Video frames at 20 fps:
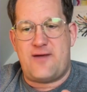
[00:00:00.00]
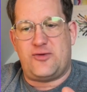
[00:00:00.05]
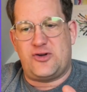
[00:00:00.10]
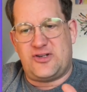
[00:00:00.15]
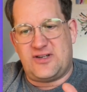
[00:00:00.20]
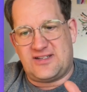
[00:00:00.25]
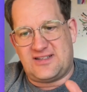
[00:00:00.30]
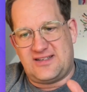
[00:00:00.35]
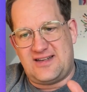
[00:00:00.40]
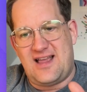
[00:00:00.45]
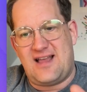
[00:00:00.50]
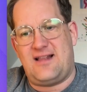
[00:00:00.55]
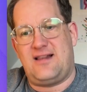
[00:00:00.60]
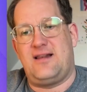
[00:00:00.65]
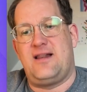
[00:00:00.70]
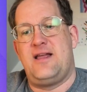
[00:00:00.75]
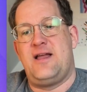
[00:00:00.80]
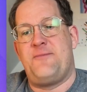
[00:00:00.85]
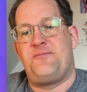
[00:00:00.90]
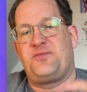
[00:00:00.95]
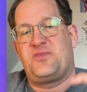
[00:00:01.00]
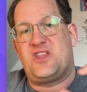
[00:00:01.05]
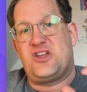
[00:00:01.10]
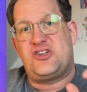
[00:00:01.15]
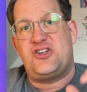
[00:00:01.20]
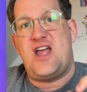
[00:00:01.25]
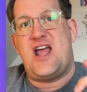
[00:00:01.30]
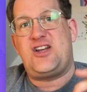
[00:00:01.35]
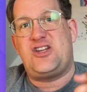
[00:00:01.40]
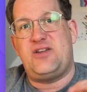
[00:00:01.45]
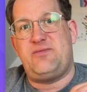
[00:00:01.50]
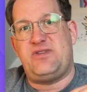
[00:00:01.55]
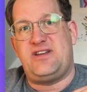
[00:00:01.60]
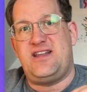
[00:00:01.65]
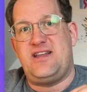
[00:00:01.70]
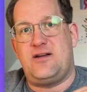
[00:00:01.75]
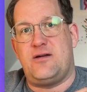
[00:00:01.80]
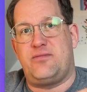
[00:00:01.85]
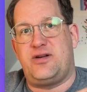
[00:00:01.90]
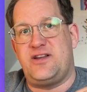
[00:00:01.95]
I would just tell the
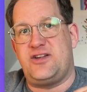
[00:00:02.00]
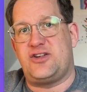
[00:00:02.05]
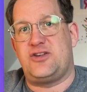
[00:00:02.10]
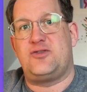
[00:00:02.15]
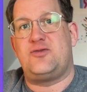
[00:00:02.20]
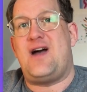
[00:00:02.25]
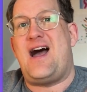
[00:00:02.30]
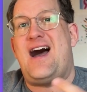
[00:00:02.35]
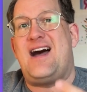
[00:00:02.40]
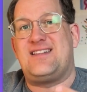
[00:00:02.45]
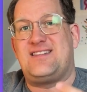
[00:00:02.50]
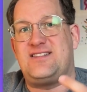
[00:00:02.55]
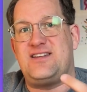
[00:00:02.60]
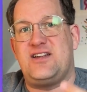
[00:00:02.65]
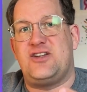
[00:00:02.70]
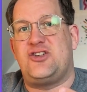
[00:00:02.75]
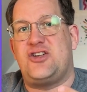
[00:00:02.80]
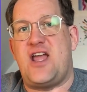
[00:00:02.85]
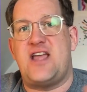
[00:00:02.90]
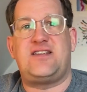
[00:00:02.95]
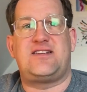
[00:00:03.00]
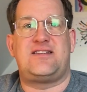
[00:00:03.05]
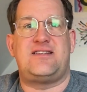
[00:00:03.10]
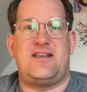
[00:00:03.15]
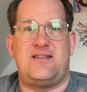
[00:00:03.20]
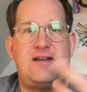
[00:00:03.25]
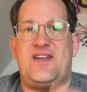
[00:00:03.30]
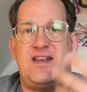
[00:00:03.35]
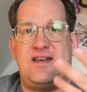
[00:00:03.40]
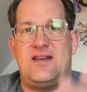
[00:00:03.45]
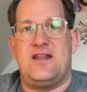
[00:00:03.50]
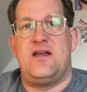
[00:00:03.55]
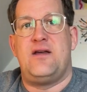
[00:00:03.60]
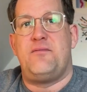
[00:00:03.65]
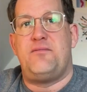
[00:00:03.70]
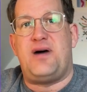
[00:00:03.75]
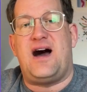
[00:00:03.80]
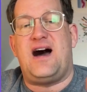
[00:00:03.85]
ChatGPT completion to answer in JSON and then